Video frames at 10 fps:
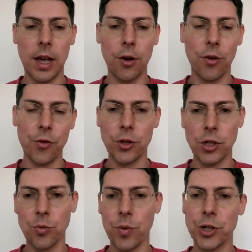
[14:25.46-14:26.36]

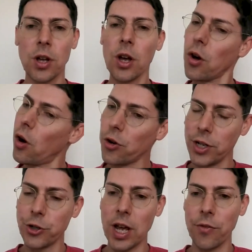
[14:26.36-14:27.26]
conversions, which can't
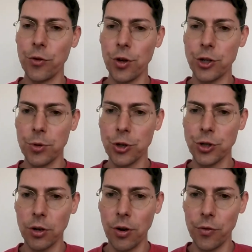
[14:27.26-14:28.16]
really track view
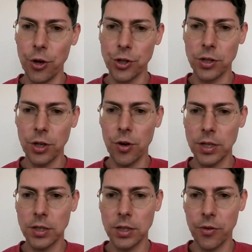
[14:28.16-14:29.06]
attribution conversions
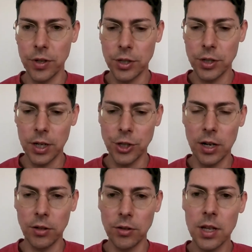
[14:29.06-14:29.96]
across different
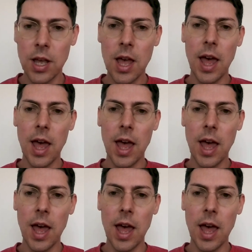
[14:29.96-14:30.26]
channels,